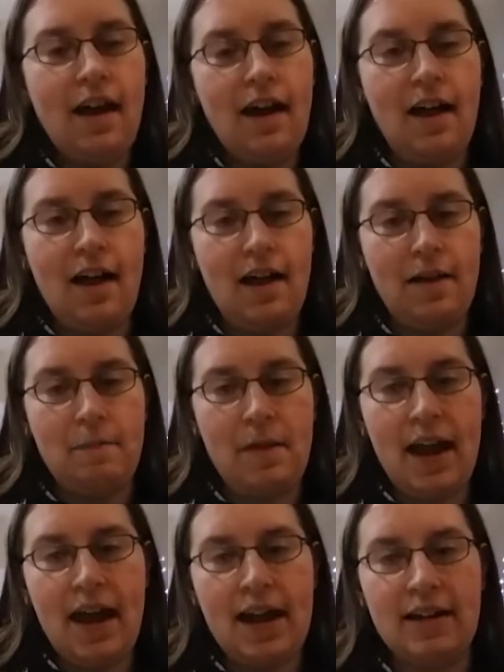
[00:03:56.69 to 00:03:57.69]

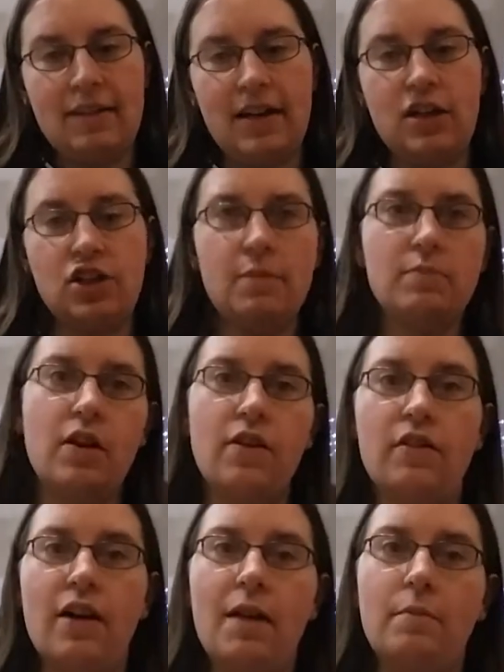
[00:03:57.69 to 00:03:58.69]
And they shipped all
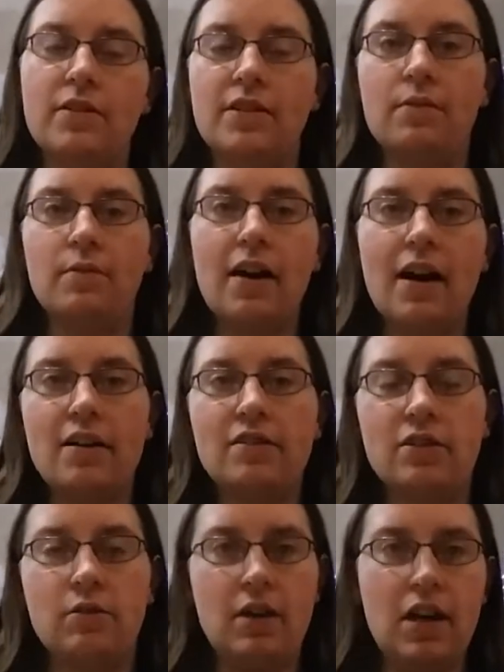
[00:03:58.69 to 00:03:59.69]
their animals out there, so